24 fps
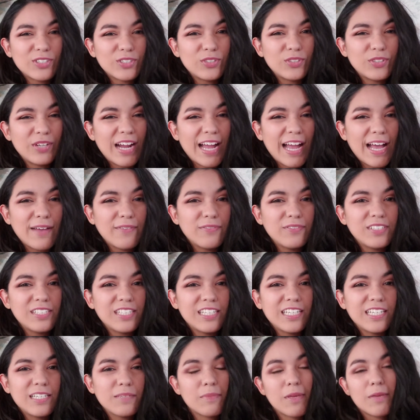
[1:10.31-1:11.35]

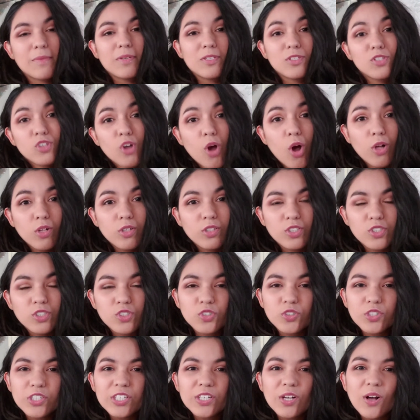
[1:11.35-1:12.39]
crafting, maybe Dollar
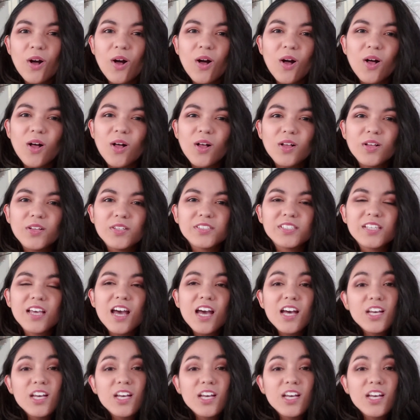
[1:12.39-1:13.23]
Tree hauls,